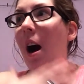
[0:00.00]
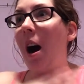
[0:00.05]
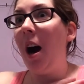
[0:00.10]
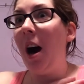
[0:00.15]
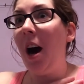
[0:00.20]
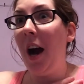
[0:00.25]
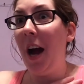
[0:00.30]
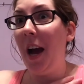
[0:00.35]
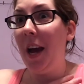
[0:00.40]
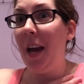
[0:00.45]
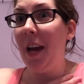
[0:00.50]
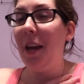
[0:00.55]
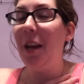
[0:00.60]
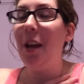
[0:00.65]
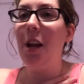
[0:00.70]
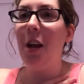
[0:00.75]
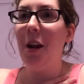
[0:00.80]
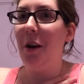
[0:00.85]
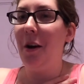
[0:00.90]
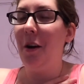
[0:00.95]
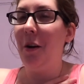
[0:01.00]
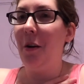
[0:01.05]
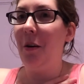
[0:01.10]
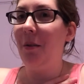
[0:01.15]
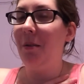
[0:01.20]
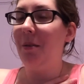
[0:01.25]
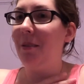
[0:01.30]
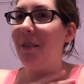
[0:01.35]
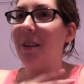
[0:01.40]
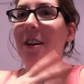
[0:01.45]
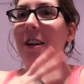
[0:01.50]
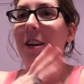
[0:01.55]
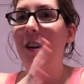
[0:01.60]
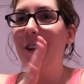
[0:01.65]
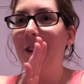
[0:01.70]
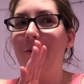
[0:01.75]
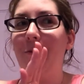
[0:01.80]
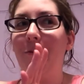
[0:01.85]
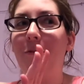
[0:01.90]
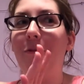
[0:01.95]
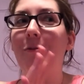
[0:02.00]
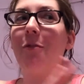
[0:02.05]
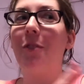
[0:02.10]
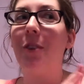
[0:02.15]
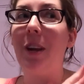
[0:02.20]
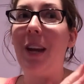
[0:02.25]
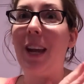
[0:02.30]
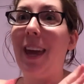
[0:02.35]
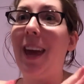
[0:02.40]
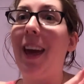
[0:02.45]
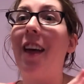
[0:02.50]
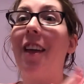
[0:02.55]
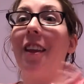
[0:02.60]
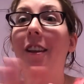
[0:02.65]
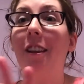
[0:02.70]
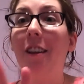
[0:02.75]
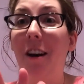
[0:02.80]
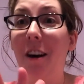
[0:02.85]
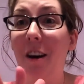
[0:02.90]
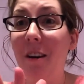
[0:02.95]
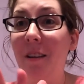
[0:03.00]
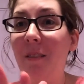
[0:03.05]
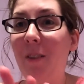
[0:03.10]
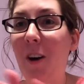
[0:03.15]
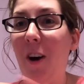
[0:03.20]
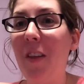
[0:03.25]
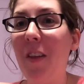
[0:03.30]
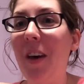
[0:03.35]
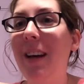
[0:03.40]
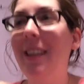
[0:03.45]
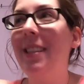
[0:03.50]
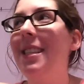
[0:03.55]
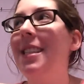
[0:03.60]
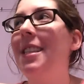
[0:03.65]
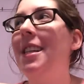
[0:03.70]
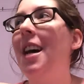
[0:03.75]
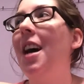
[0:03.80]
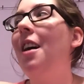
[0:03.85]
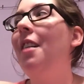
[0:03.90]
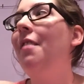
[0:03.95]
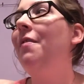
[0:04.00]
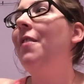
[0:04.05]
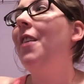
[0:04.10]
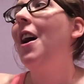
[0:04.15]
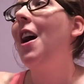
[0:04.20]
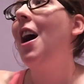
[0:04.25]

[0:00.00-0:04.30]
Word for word: I, you know, freaking love all that stuff.